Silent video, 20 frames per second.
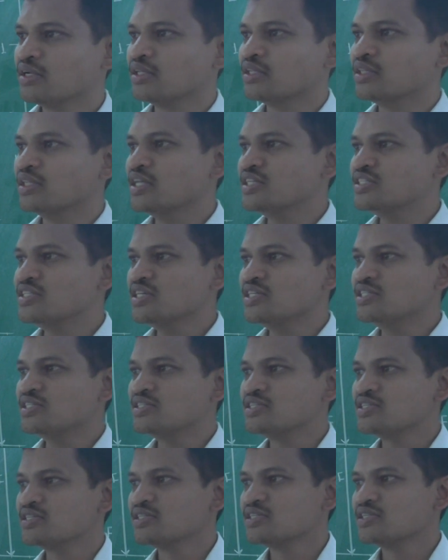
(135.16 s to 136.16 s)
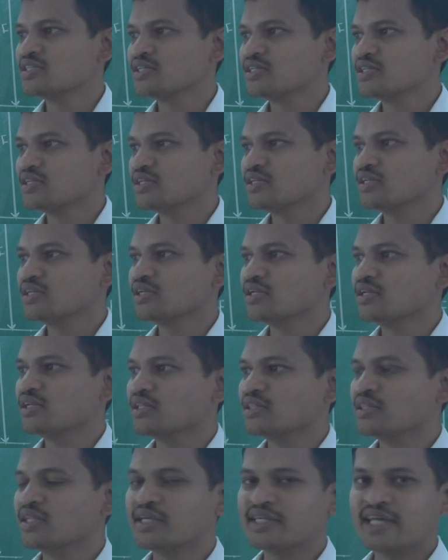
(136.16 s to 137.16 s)
this is
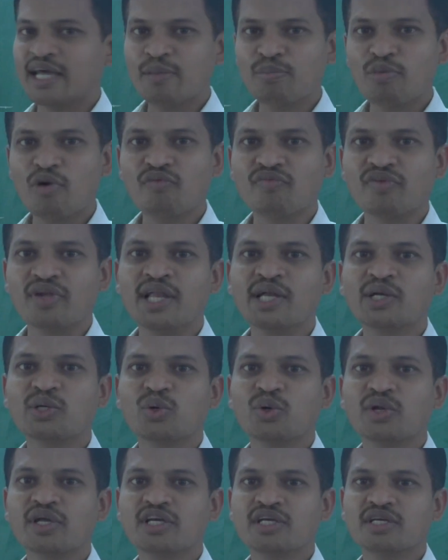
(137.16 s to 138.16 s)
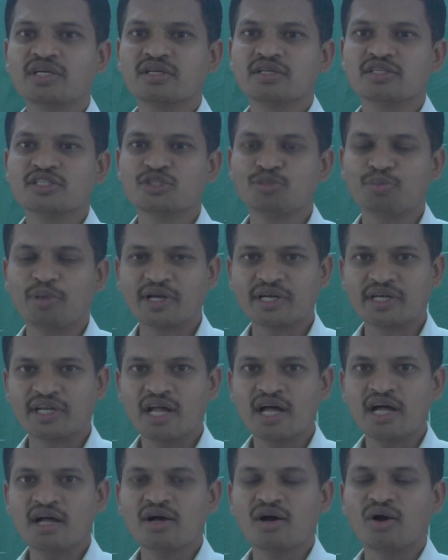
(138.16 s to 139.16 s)
the type of electronic
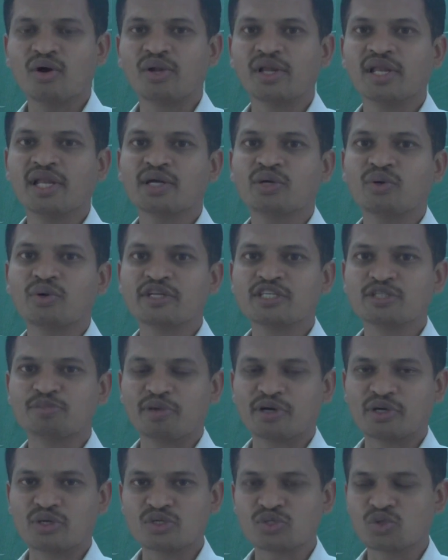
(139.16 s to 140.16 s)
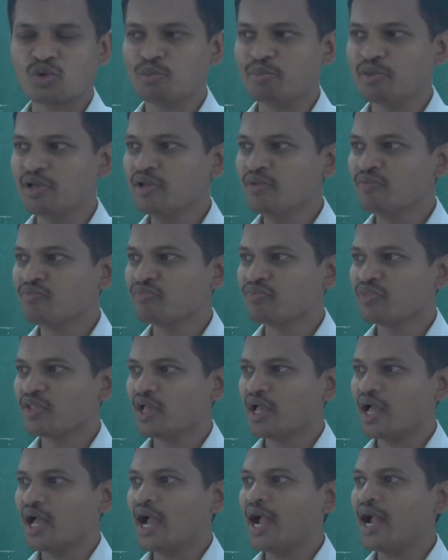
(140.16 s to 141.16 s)
spectra or electronic spectroscopy,
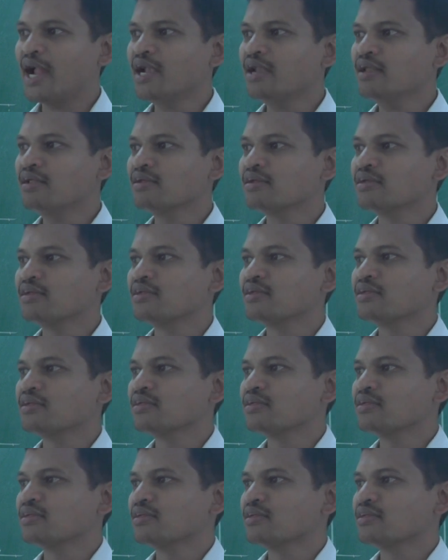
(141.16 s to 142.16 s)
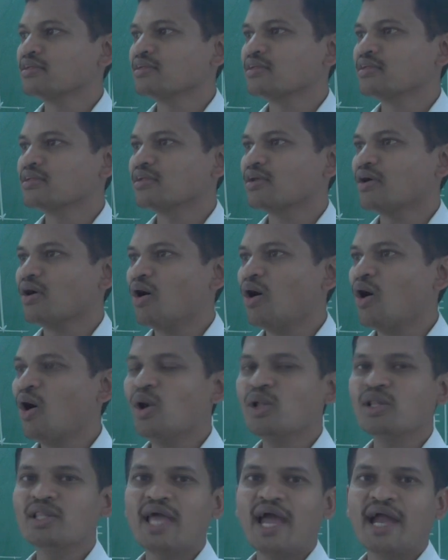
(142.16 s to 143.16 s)
and
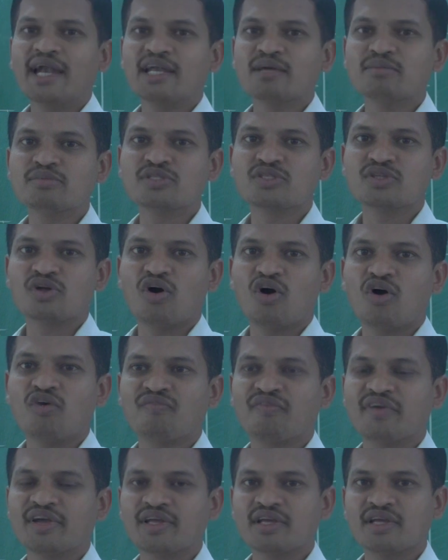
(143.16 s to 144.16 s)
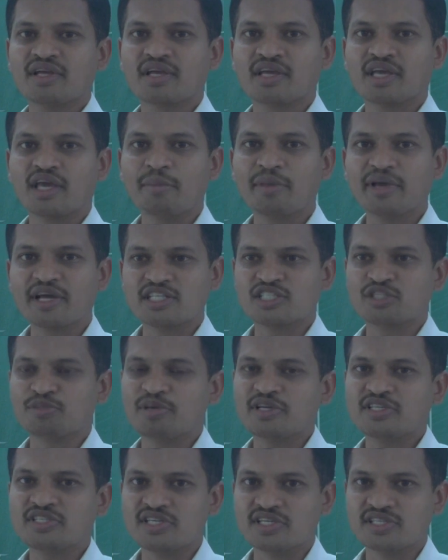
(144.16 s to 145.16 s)
all the atoms of a chemical
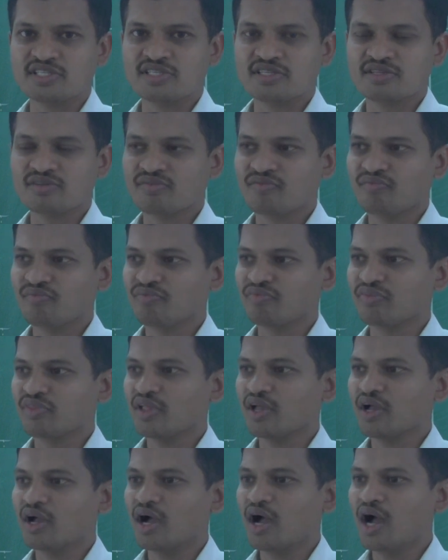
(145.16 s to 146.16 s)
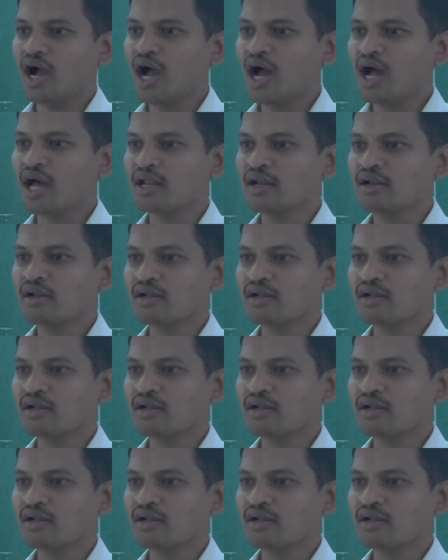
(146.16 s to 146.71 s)
species are